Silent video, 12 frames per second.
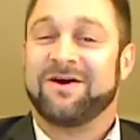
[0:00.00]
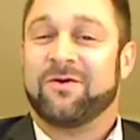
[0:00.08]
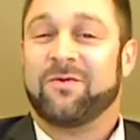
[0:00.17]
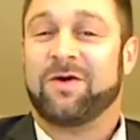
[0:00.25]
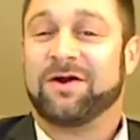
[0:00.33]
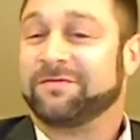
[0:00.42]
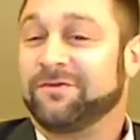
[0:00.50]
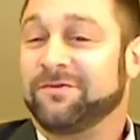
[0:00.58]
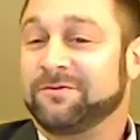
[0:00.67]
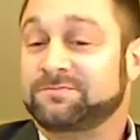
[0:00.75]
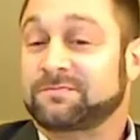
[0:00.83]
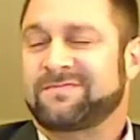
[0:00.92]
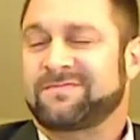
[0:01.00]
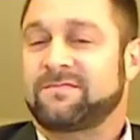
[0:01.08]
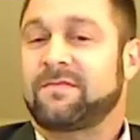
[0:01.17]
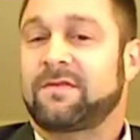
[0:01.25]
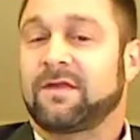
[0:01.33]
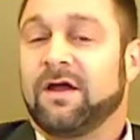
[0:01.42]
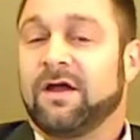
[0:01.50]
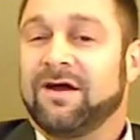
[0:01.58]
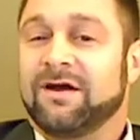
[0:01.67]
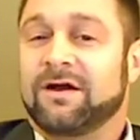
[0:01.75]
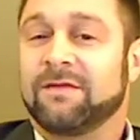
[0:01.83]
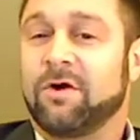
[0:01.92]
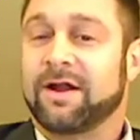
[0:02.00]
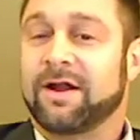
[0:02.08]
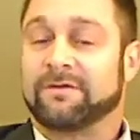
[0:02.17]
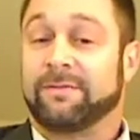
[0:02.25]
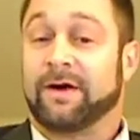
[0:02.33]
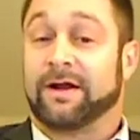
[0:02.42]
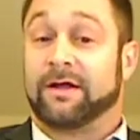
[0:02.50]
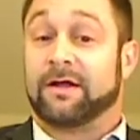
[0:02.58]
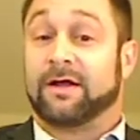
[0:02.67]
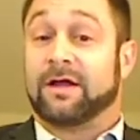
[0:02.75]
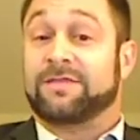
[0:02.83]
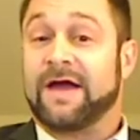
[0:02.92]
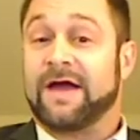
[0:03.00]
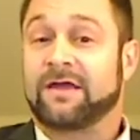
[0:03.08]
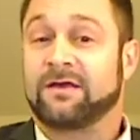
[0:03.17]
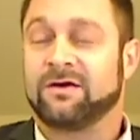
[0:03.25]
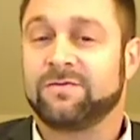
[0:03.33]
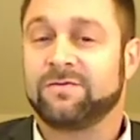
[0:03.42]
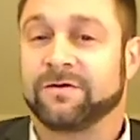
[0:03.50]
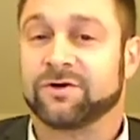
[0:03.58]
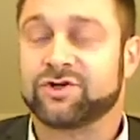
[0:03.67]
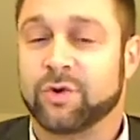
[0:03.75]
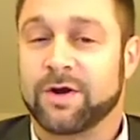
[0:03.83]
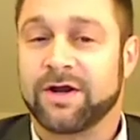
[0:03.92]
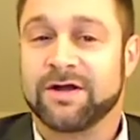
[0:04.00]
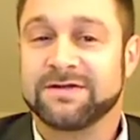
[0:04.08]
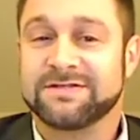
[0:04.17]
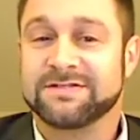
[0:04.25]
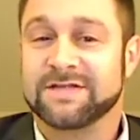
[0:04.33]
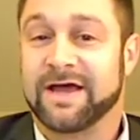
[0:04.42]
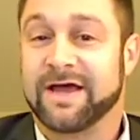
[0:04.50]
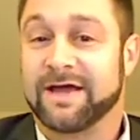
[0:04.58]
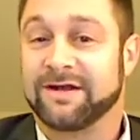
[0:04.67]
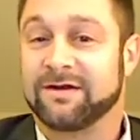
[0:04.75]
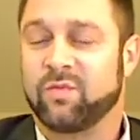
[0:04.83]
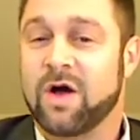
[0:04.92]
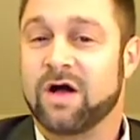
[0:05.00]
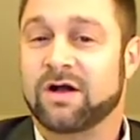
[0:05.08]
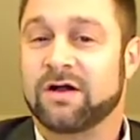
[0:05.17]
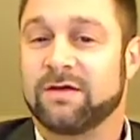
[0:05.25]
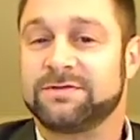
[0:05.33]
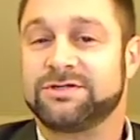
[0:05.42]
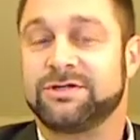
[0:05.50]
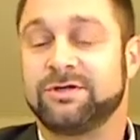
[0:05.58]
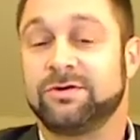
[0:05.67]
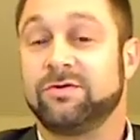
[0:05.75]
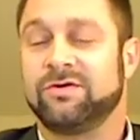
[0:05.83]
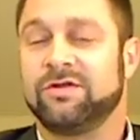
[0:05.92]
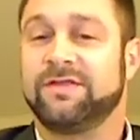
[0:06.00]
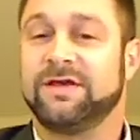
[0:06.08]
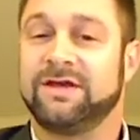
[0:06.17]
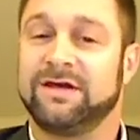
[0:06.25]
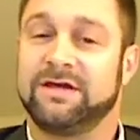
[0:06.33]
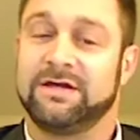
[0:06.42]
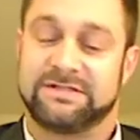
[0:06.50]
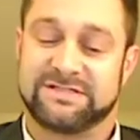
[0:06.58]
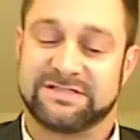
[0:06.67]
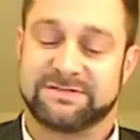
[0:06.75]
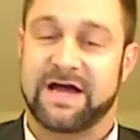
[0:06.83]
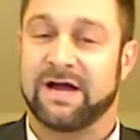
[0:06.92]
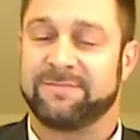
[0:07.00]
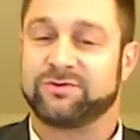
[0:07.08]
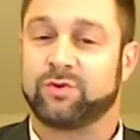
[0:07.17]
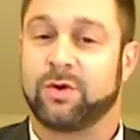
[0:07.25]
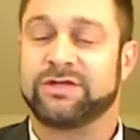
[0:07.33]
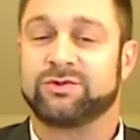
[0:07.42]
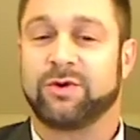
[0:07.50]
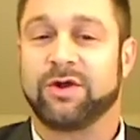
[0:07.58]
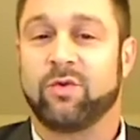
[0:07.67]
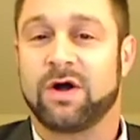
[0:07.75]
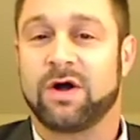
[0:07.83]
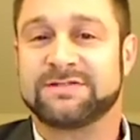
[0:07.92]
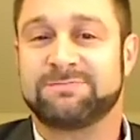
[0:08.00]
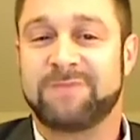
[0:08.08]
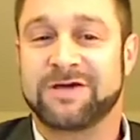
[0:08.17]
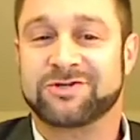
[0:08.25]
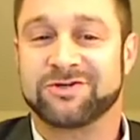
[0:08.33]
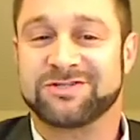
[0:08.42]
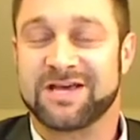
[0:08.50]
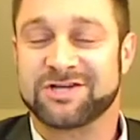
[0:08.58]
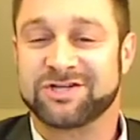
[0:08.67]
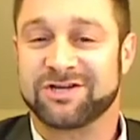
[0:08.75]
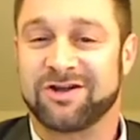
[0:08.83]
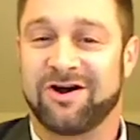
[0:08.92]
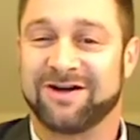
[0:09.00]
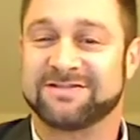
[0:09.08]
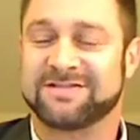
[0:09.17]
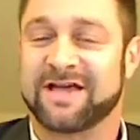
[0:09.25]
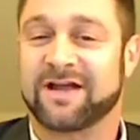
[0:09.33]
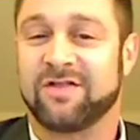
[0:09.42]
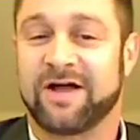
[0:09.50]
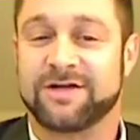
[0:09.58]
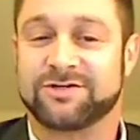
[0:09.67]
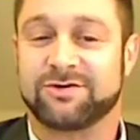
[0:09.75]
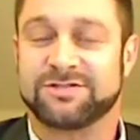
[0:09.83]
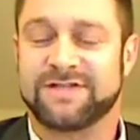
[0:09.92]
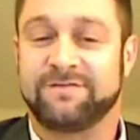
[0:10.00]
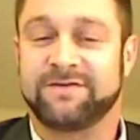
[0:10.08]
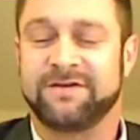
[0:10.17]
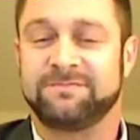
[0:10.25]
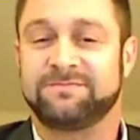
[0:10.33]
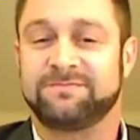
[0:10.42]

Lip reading: Wonderful. Good morning, everybody. Thank you for joining us and welcome to the SIOP 2021 special session on psychological safety.